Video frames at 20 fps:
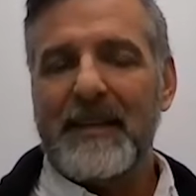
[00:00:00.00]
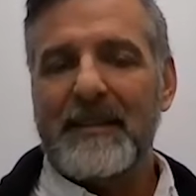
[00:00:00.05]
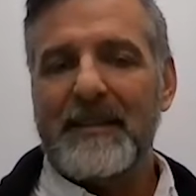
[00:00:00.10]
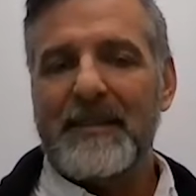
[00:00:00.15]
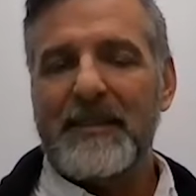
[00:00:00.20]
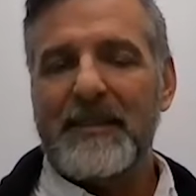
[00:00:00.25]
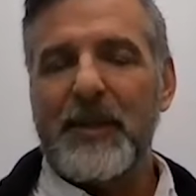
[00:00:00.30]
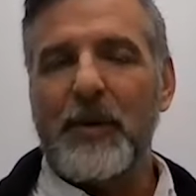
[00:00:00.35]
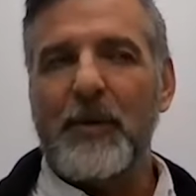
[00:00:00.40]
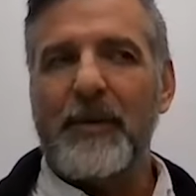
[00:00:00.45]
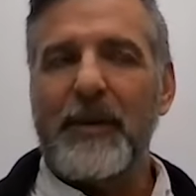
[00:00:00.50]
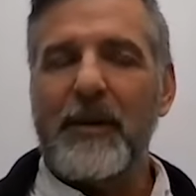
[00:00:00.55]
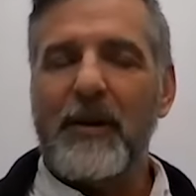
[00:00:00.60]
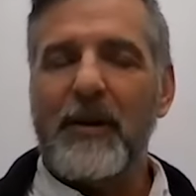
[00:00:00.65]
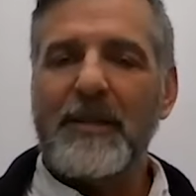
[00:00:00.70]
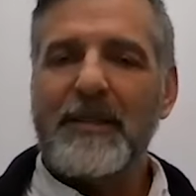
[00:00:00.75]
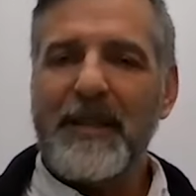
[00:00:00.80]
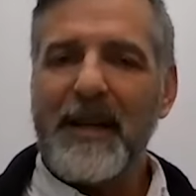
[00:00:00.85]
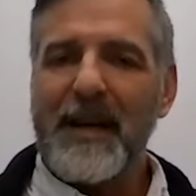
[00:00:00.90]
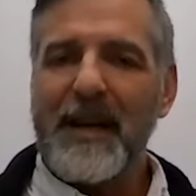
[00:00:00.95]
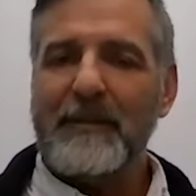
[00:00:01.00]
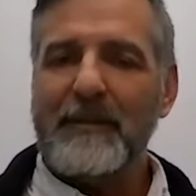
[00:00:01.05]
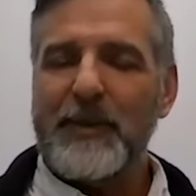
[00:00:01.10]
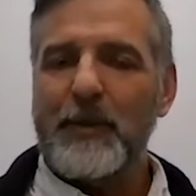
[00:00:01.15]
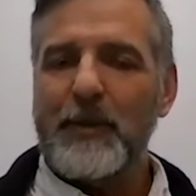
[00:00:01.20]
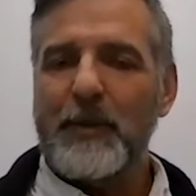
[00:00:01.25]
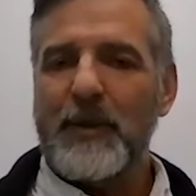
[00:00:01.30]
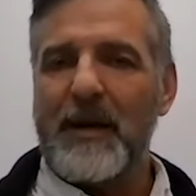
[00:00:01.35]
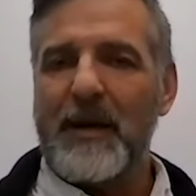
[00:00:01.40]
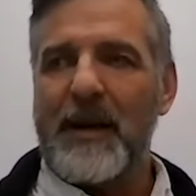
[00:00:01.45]
So there are times
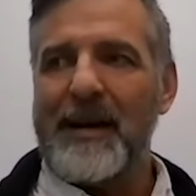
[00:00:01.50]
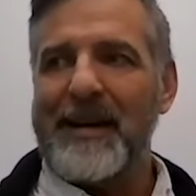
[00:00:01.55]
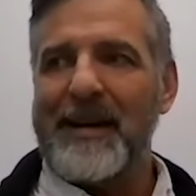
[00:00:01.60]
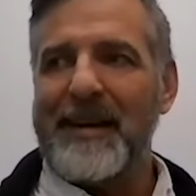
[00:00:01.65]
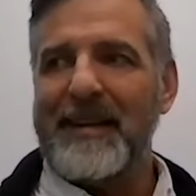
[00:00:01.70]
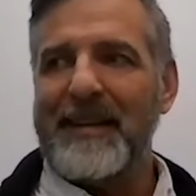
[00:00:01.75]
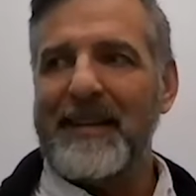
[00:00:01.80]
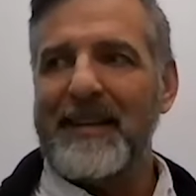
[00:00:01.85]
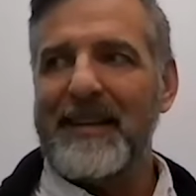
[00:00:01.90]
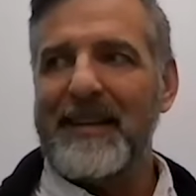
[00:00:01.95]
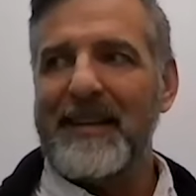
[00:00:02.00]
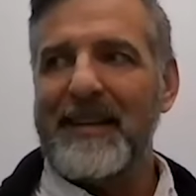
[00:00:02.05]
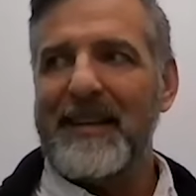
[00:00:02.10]
where I